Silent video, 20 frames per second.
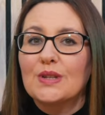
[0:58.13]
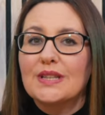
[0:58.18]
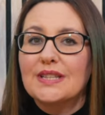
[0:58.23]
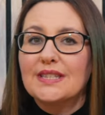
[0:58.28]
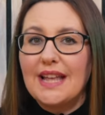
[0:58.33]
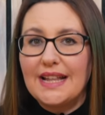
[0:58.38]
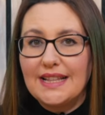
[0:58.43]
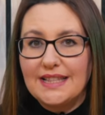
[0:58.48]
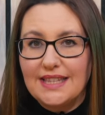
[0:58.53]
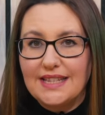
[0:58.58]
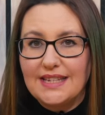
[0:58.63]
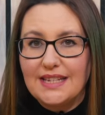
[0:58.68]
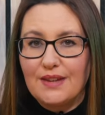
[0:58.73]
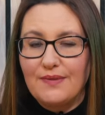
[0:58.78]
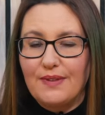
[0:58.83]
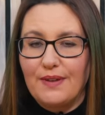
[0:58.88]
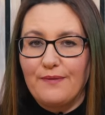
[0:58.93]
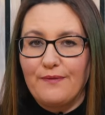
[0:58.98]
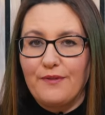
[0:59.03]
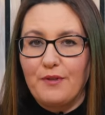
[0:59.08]
sensitive
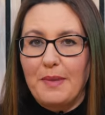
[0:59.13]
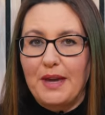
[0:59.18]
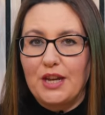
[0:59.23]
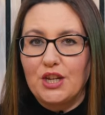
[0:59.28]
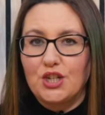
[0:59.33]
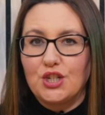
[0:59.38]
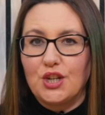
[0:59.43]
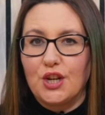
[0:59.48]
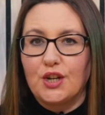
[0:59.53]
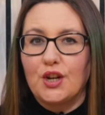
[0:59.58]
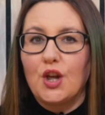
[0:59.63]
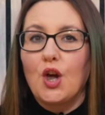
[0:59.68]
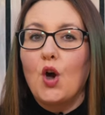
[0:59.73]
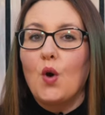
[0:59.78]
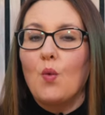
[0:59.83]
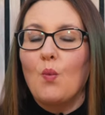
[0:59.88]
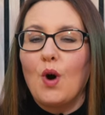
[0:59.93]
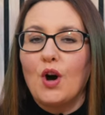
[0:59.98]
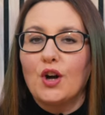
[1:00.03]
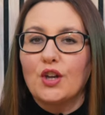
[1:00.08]
information
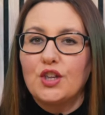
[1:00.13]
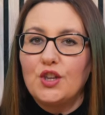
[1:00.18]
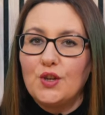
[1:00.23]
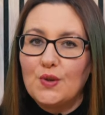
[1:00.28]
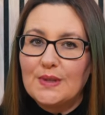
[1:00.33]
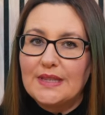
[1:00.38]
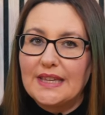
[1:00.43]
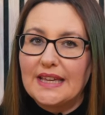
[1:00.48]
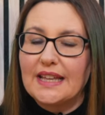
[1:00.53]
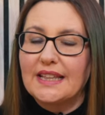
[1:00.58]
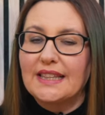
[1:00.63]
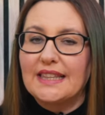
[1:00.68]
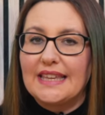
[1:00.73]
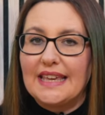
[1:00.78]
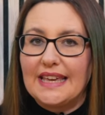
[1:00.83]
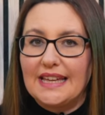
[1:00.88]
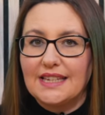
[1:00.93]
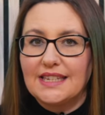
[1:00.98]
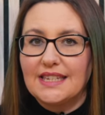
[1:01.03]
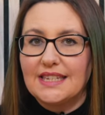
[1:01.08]
while using the
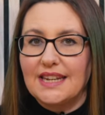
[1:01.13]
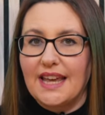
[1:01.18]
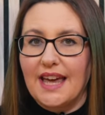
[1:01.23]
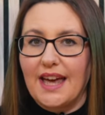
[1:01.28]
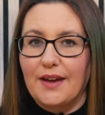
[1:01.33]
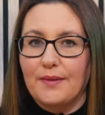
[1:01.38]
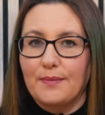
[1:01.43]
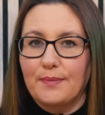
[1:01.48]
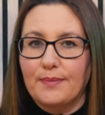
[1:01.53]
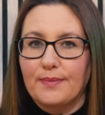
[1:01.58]
internet.